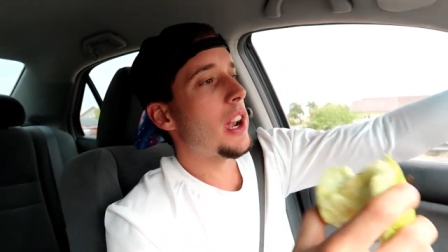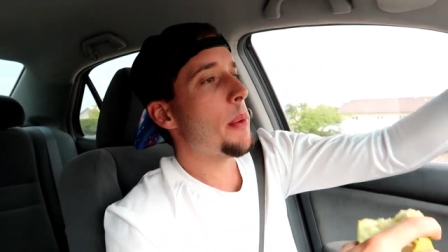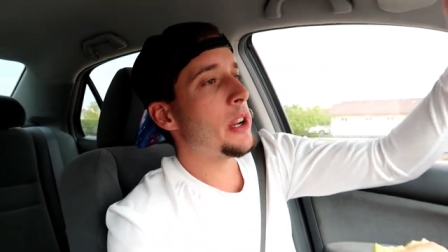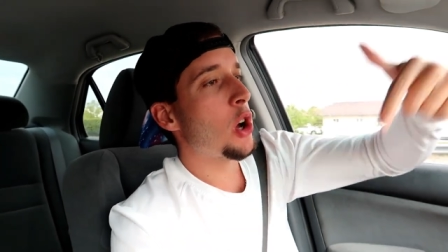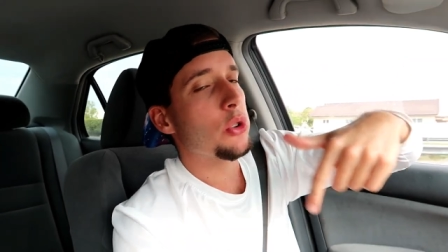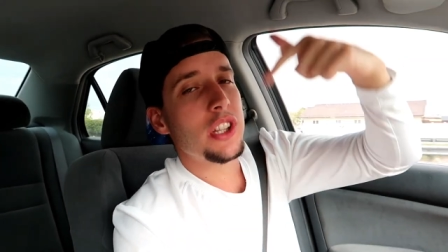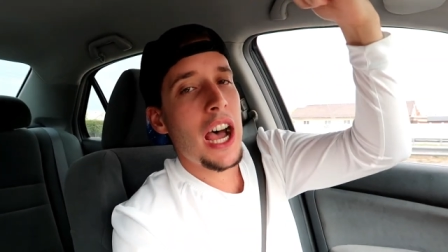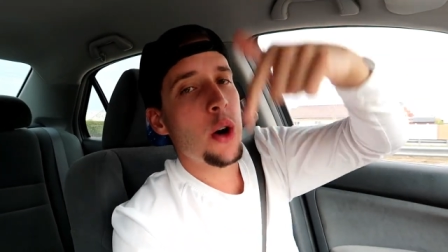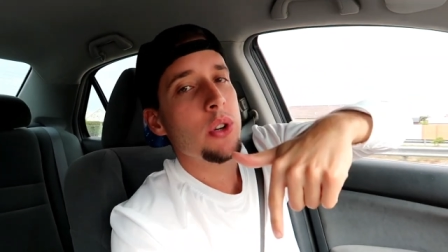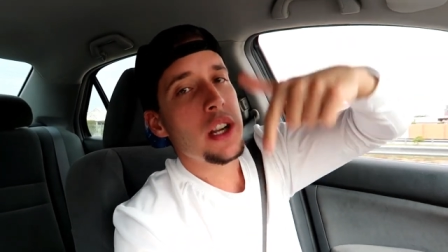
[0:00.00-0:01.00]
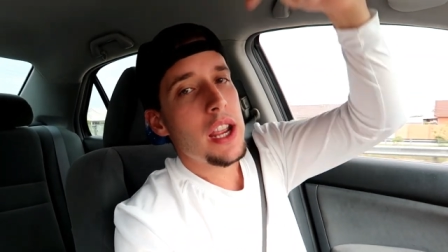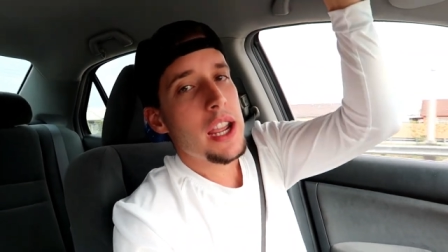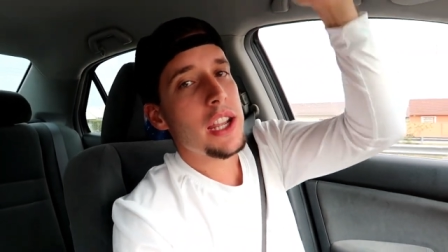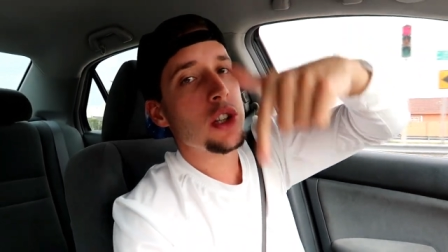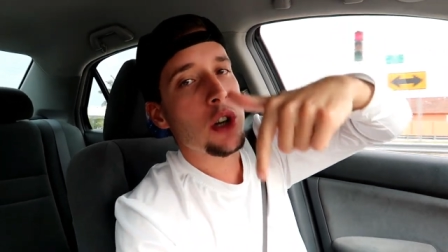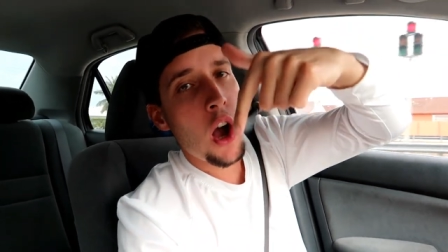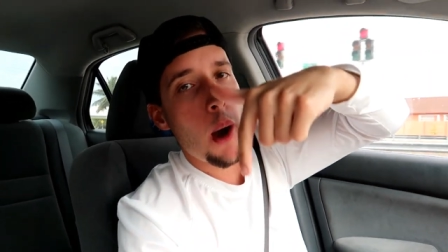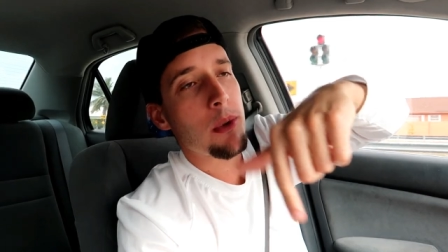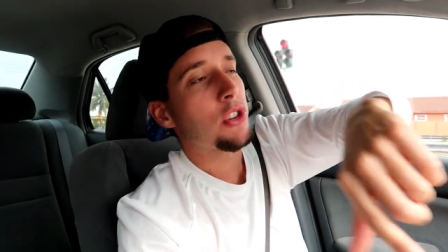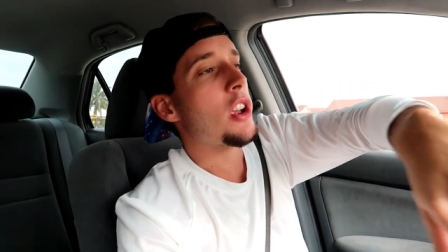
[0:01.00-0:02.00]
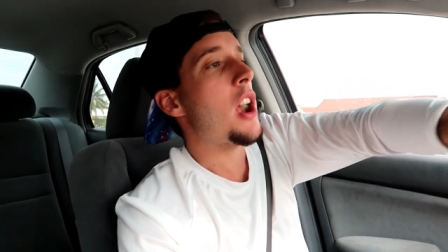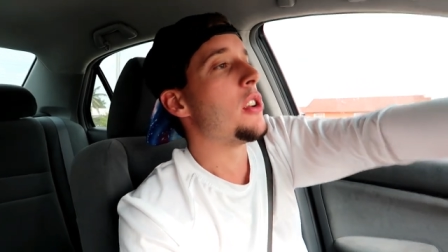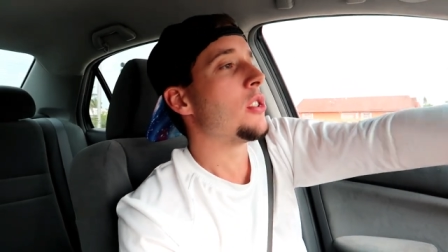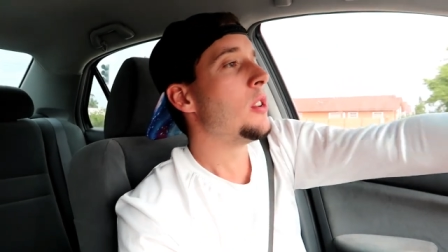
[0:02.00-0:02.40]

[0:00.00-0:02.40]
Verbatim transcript: Let me know down in the comments, guys.